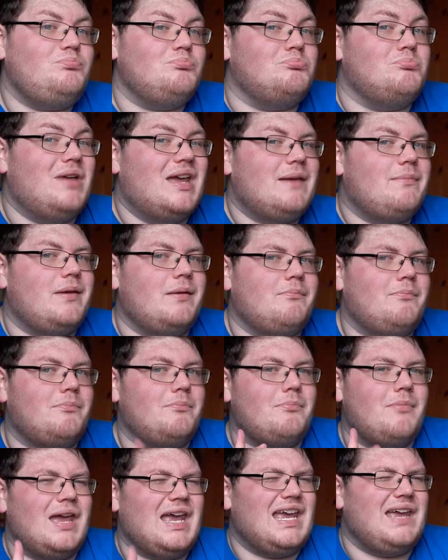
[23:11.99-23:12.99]
maybe,
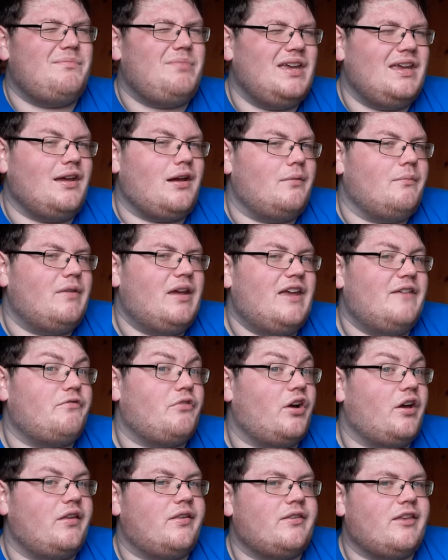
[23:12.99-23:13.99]
maybe um, if
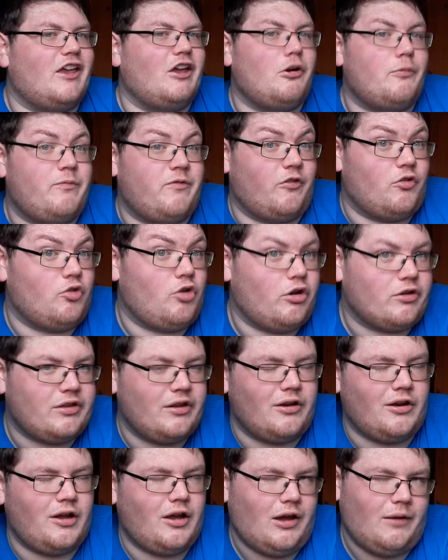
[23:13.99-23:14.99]
I stay up for Raw
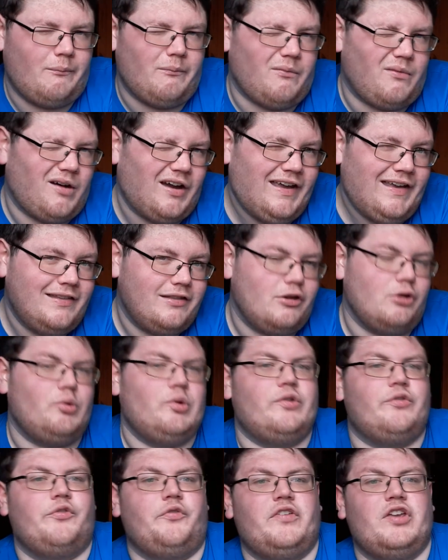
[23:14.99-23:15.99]
tonight, I might do
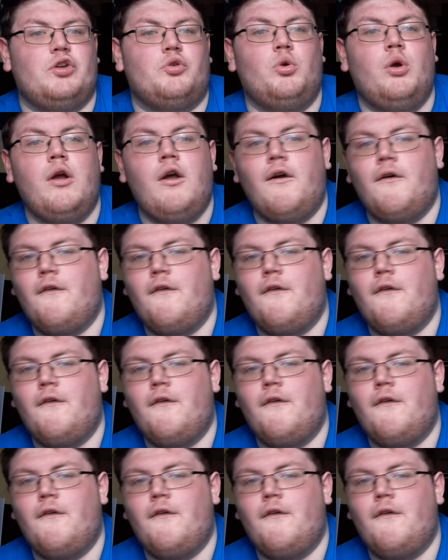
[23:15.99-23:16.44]
a review